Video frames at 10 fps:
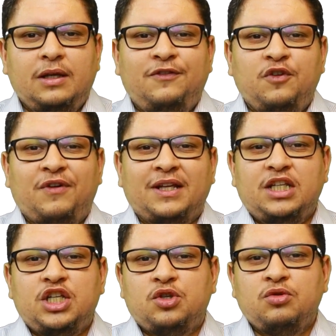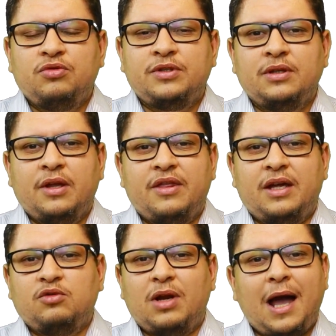if you find issues,
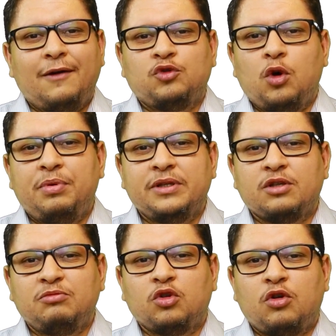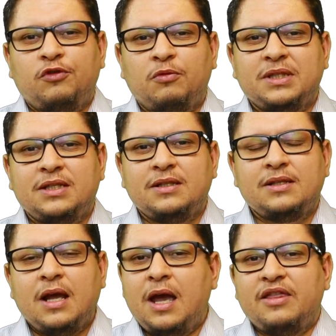then you'll have to open some non-conformities,
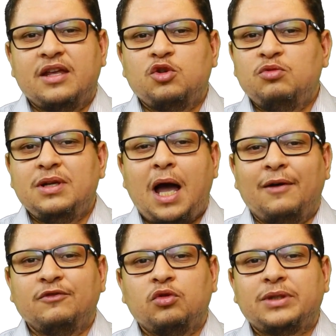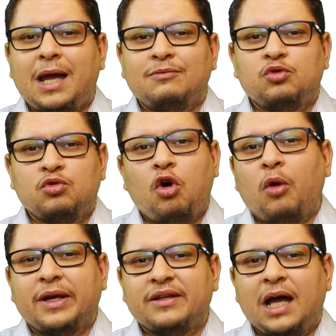and then you will have no time to
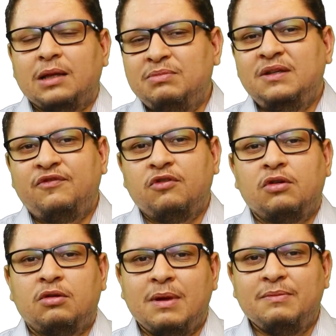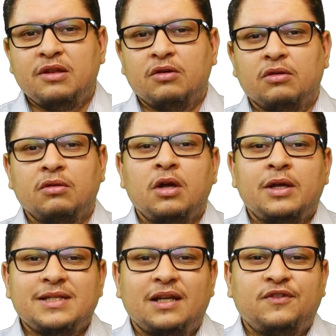correct that before maybe the
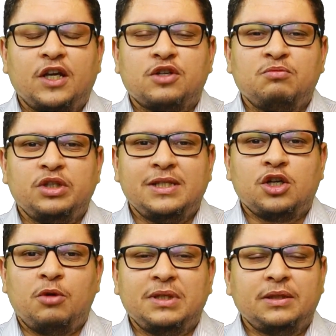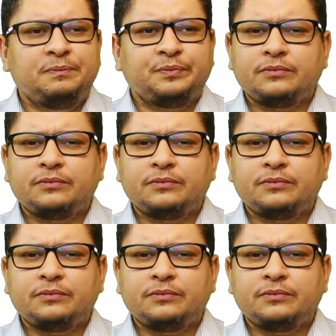certification body is coming.